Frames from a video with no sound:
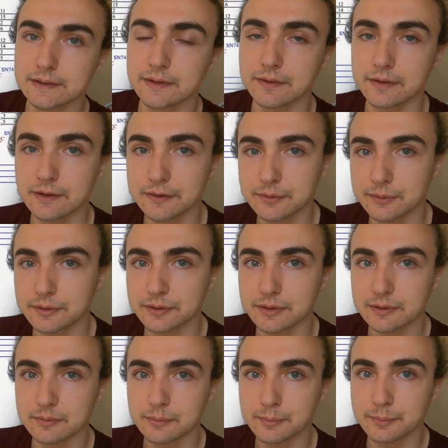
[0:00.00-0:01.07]
and then the next
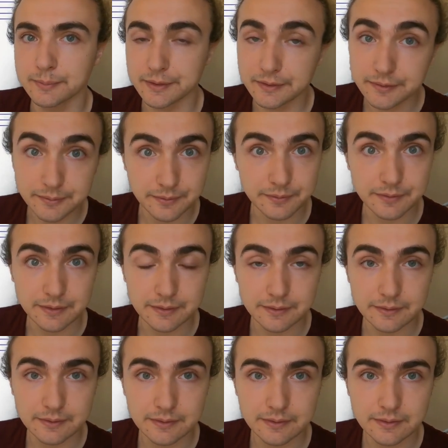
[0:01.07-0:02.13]
one, minutes
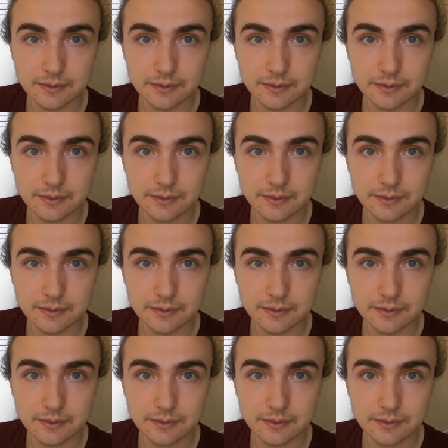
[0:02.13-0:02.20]
15.